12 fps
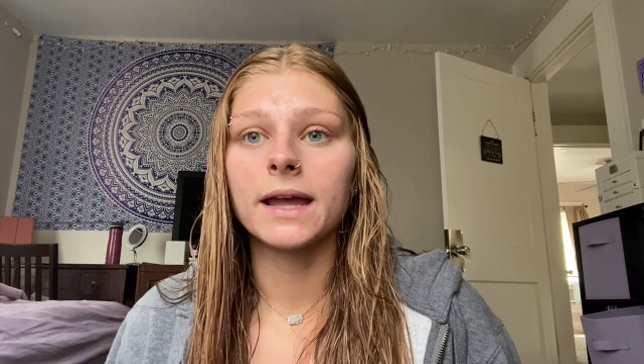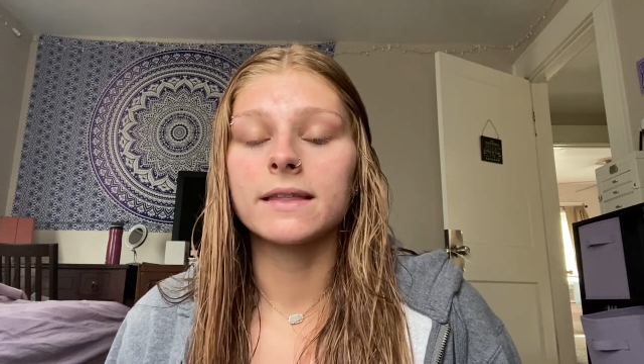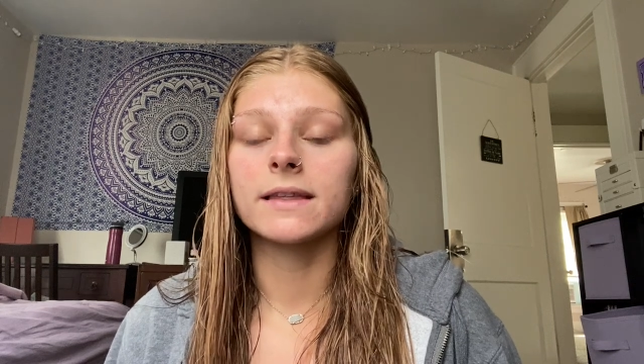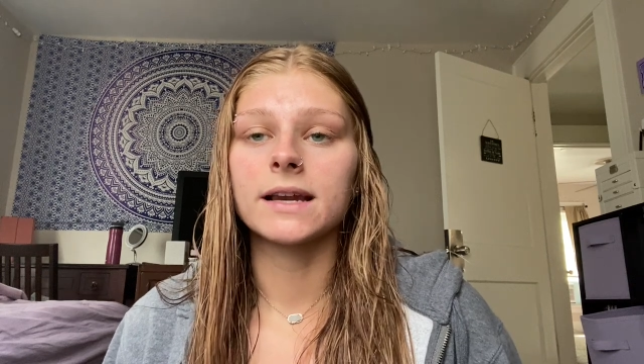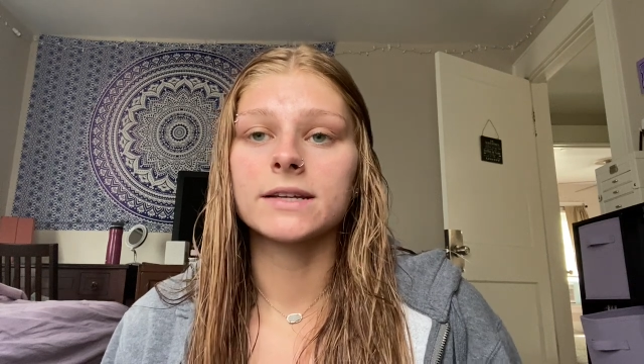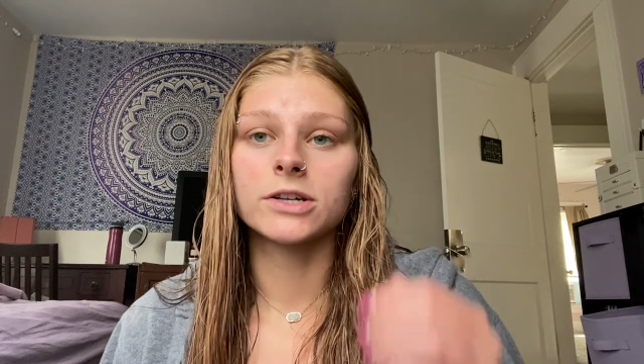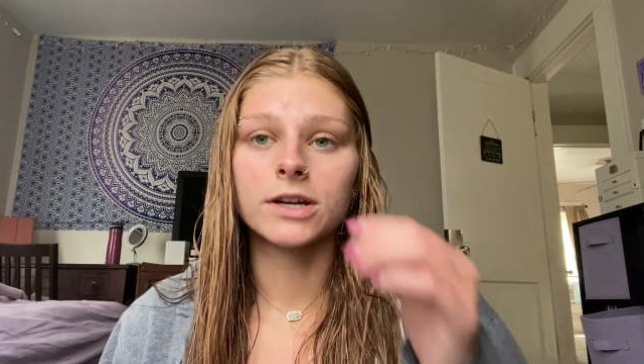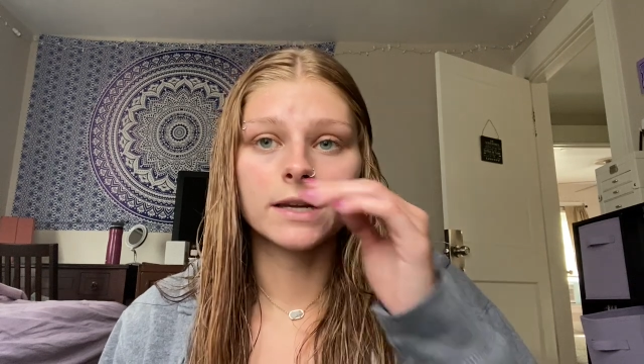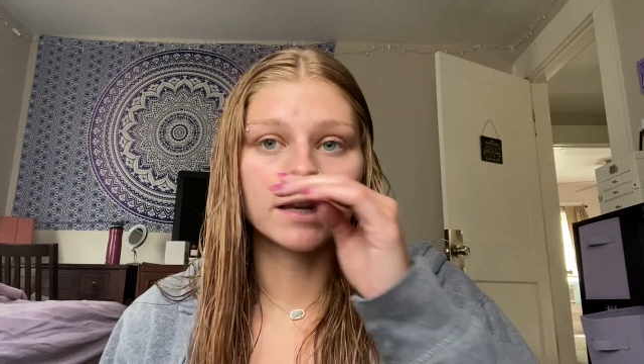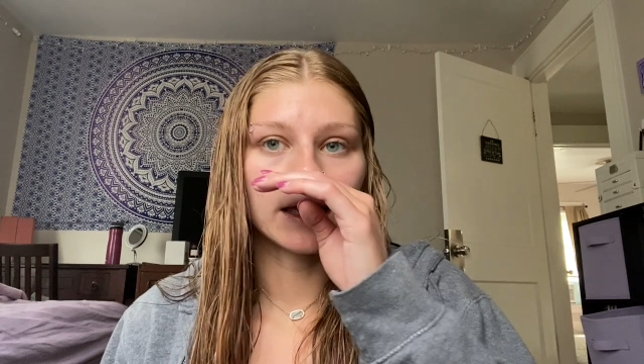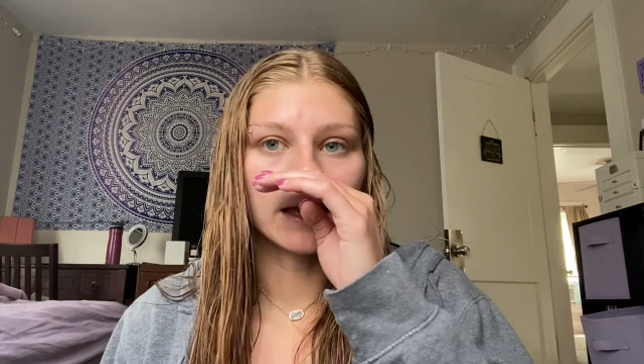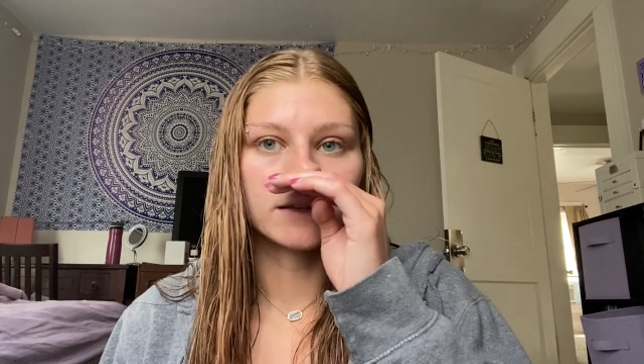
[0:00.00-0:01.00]
And then I took
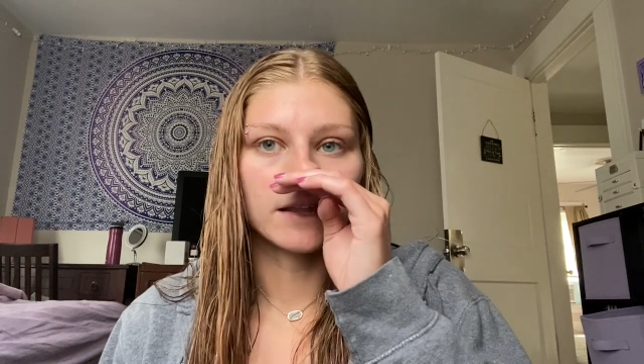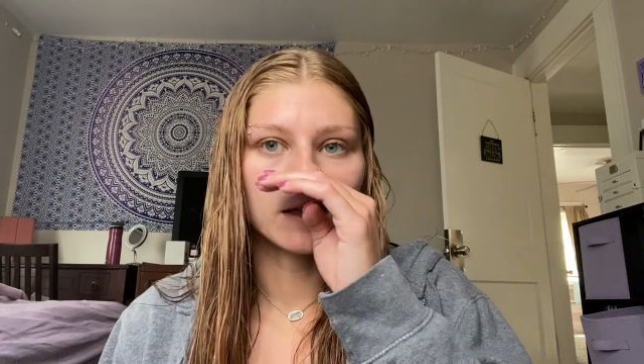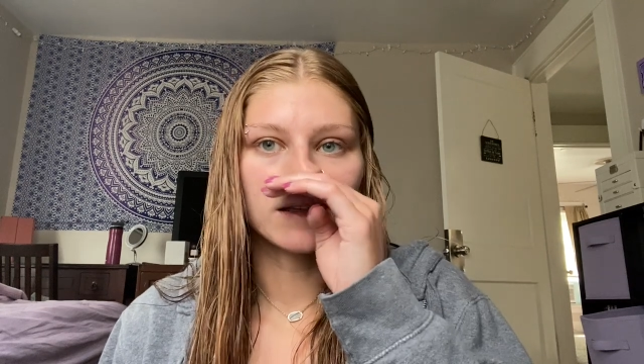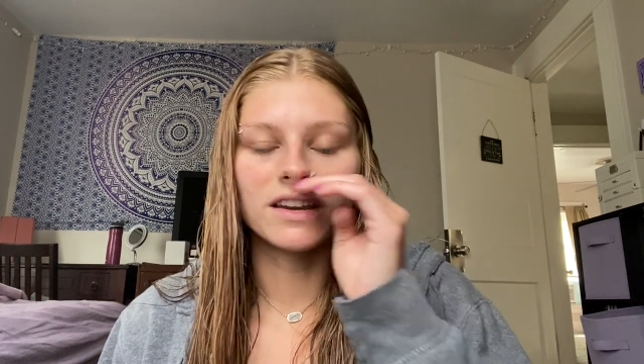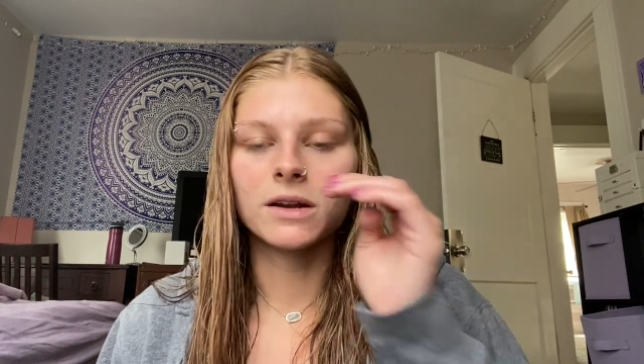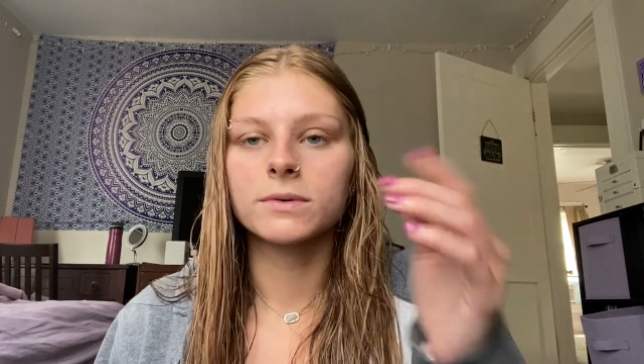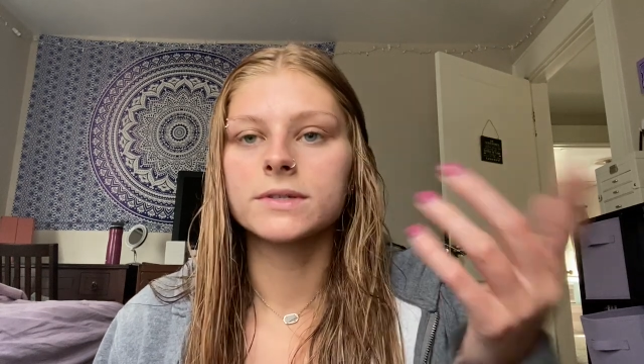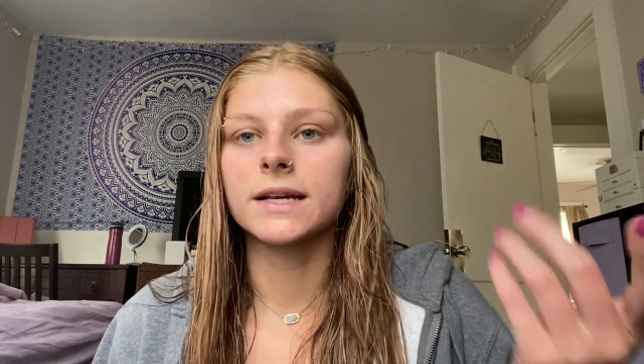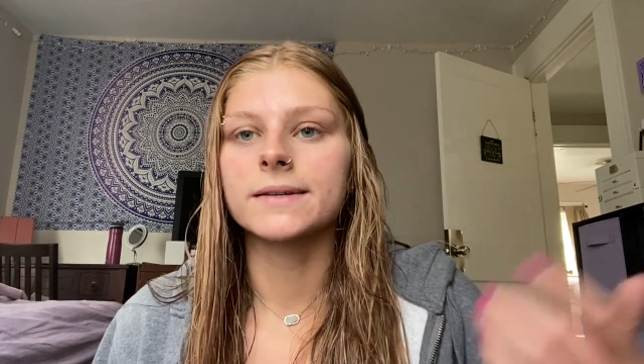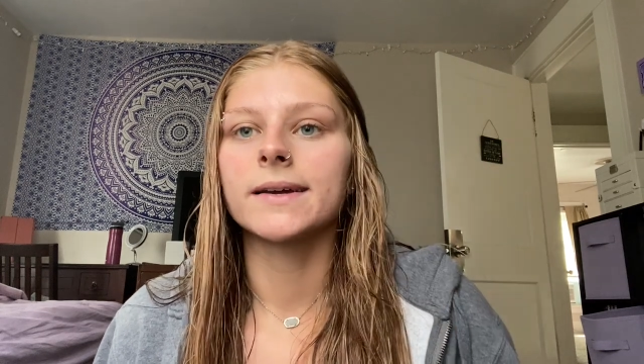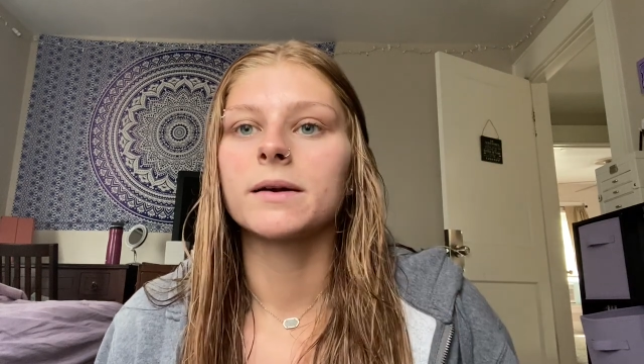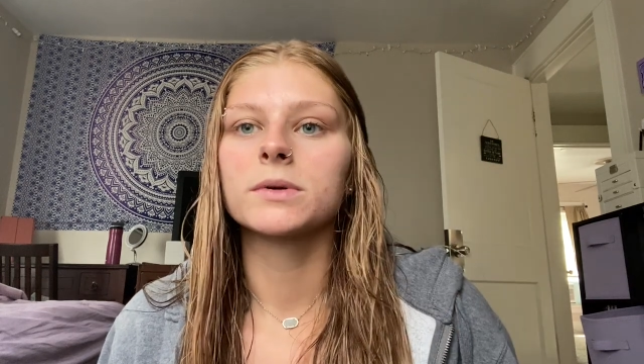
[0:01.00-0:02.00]
it again, like, you know,
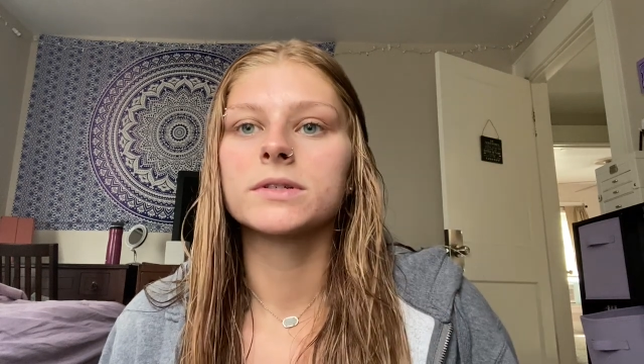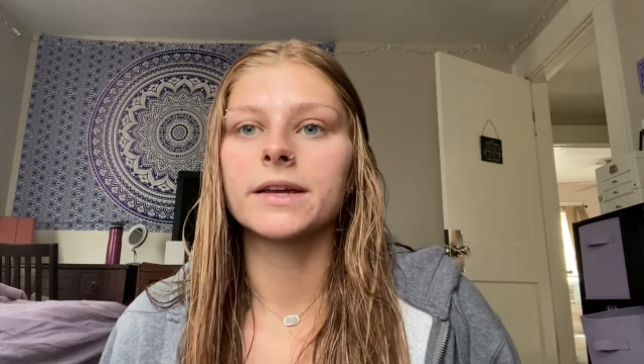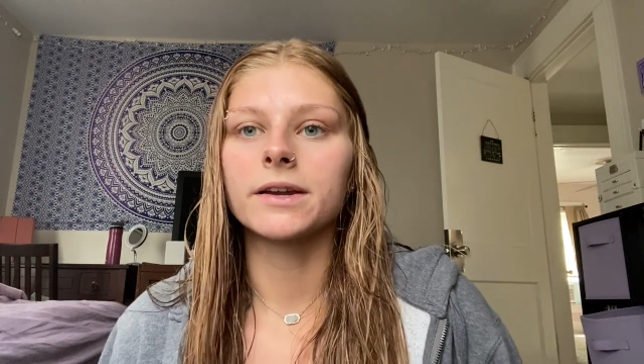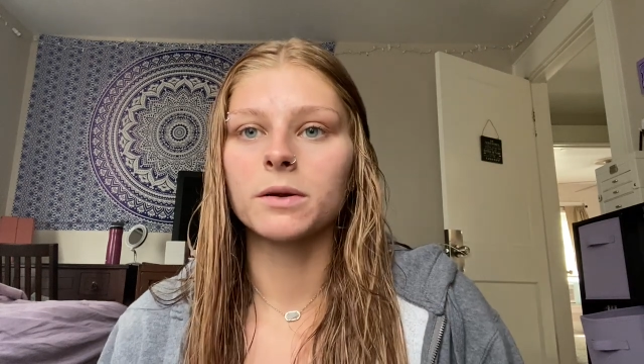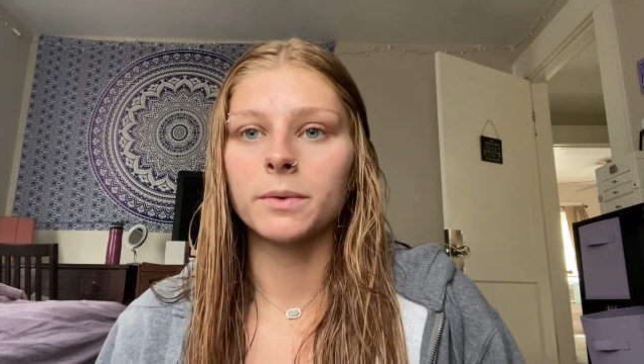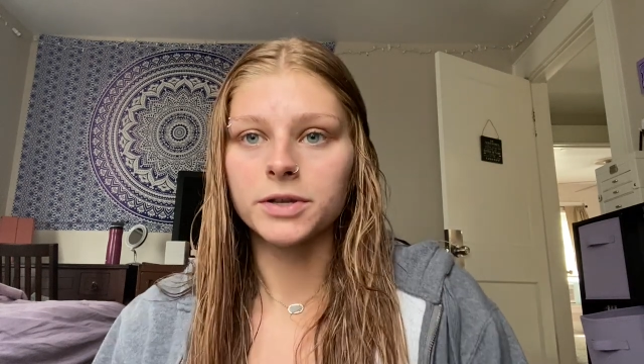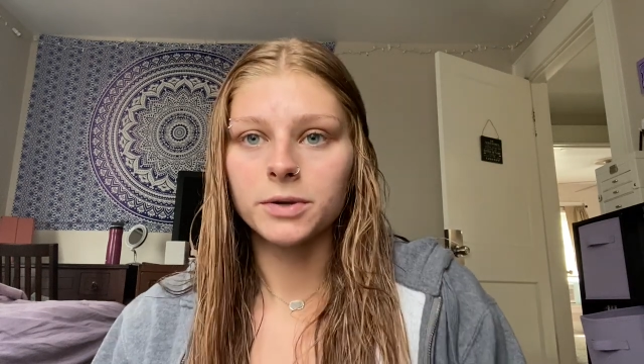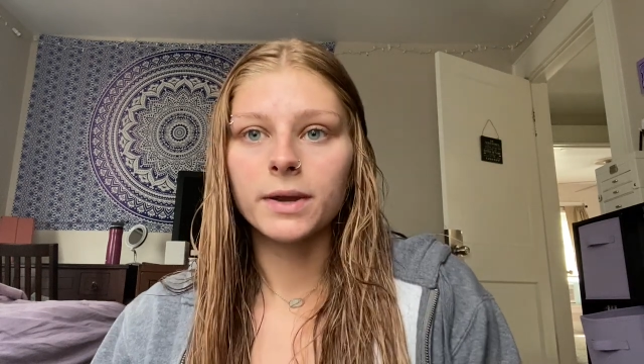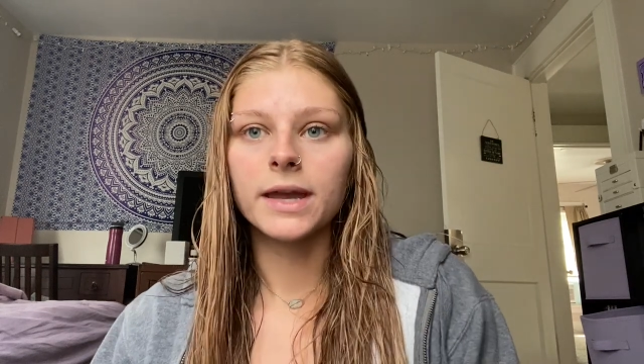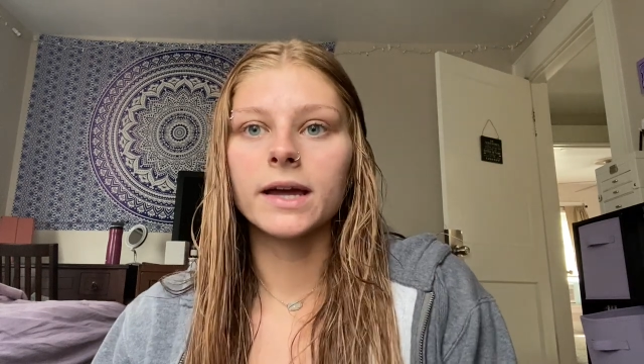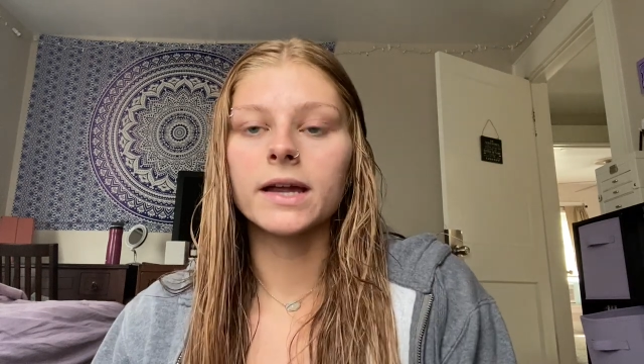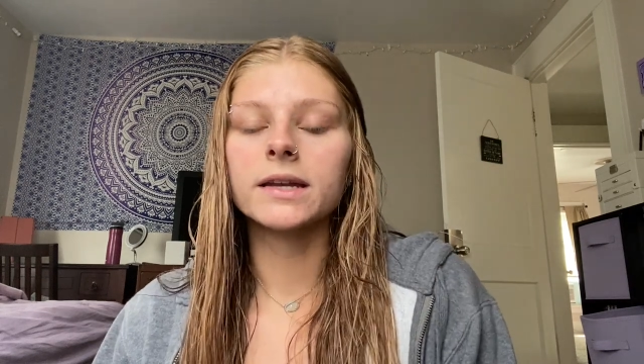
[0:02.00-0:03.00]
6 hours later when you
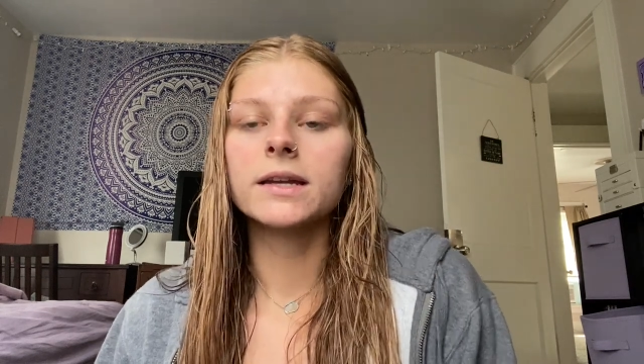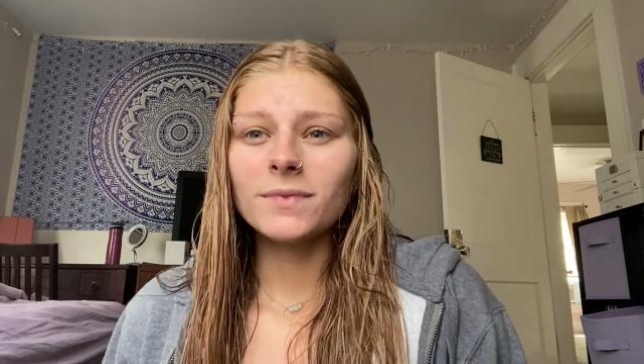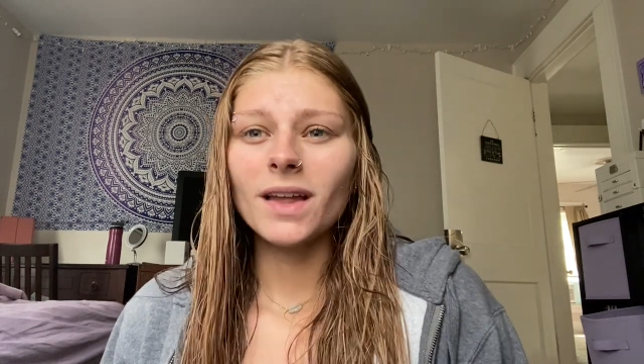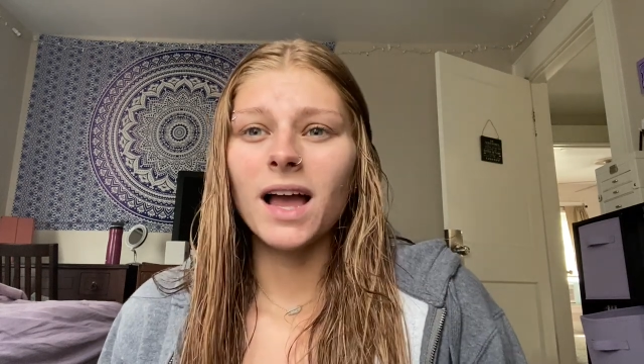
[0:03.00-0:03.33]
can.